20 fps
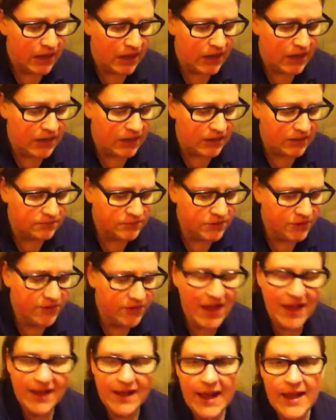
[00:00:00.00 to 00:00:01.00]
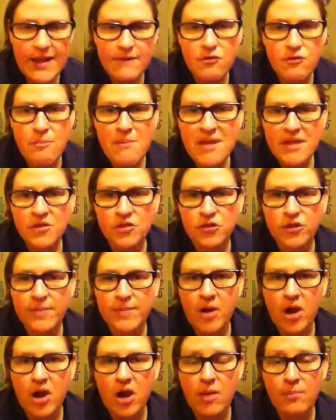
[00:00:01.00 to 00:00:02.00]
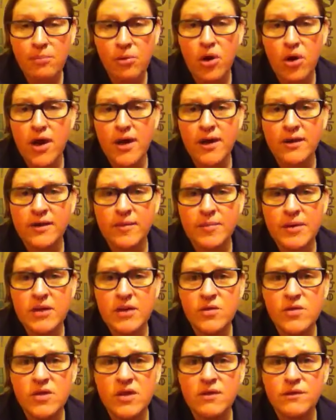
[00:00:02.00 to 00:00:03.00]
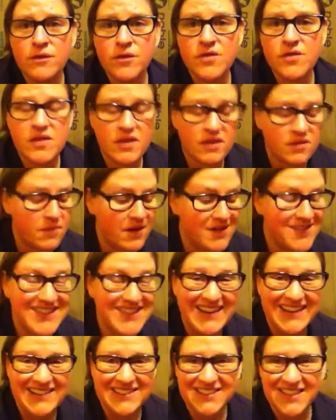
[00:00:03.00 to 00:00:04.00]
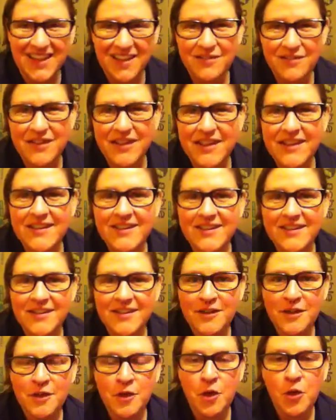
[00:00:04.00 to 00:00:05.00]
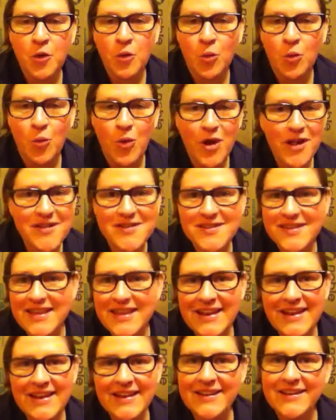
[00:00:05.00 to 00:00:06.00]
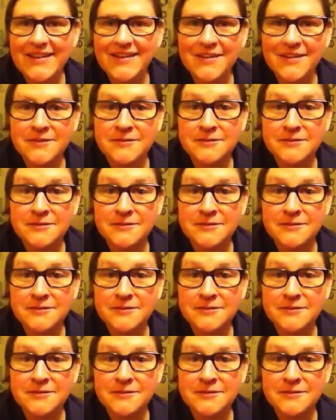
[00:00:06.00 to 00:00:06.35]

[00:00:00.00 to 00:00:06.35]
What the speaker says: you've got kind of a mystery product. I've been using it for 6 months and I love it. What's in it?